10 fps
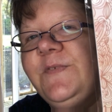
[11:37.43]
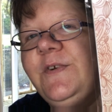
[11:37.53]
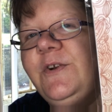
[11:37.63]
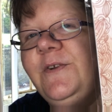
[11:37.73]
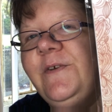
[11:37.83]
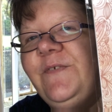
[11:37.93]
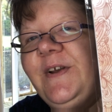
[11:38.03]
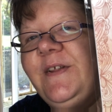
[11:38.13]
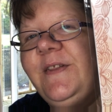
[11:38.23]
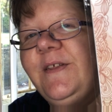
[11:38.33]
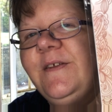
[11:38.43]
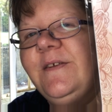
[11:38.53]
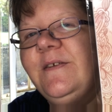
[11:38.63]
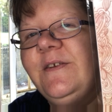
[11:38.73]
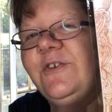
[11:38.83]
Love it,
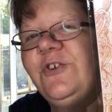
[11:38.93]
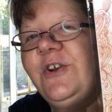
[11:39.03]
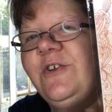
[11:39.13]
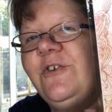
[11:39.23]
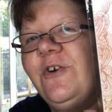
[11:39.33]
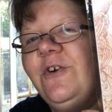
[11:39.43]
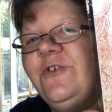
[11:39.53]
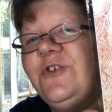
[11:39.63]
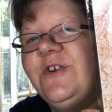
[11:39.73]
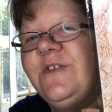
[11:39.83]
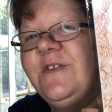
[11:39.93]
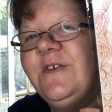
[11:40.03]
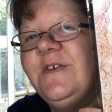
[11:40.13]
and she is gorgeous.